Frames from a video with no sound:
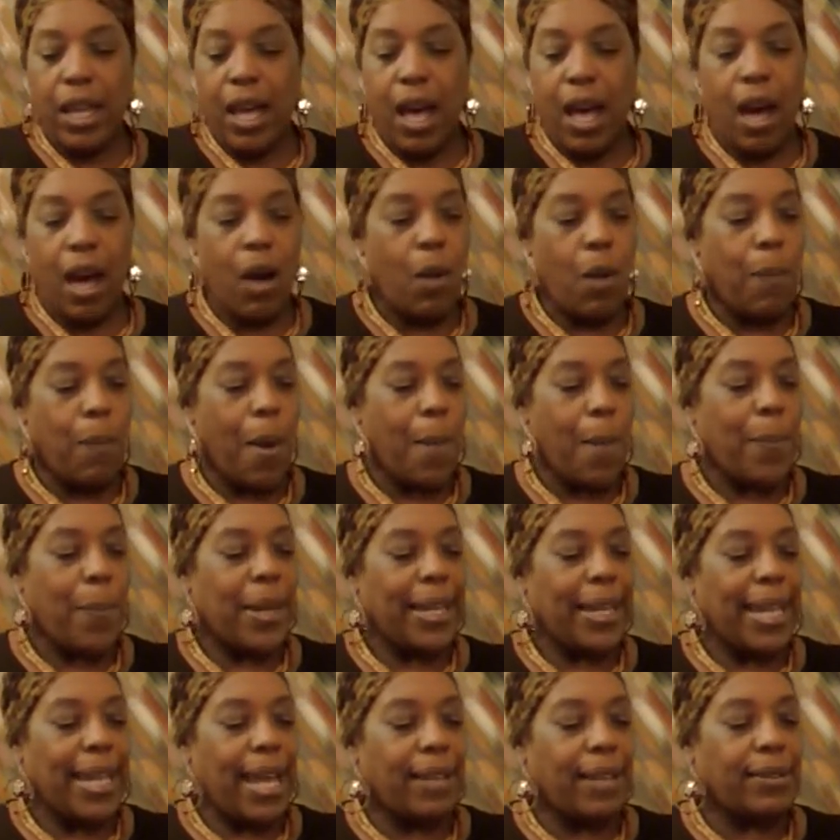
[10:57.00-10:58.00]
I hope I'm
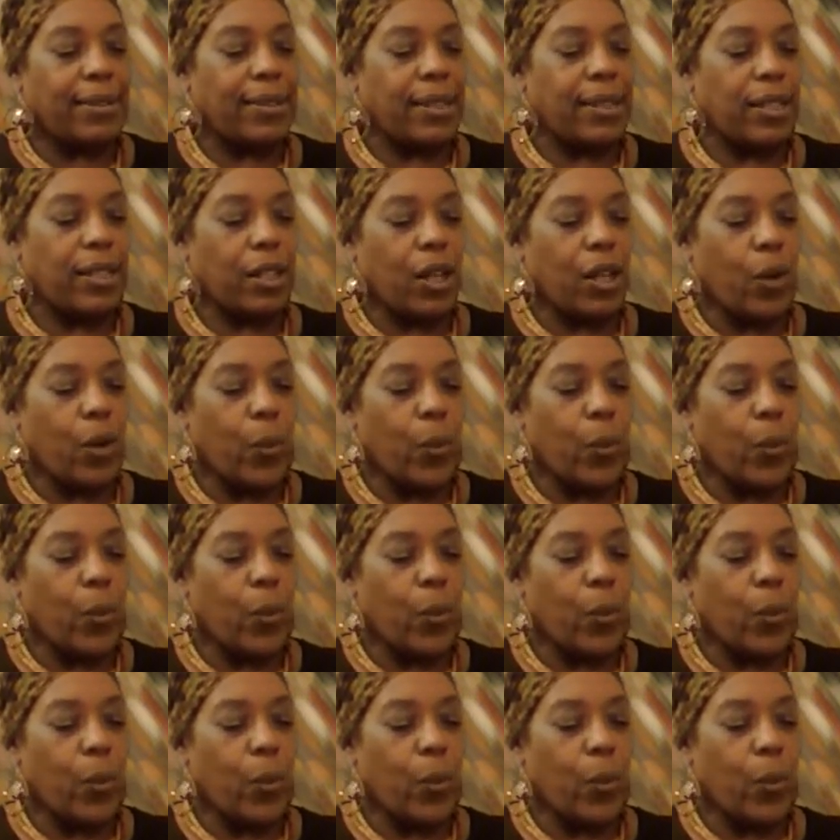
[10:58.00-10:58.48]
pronouncing it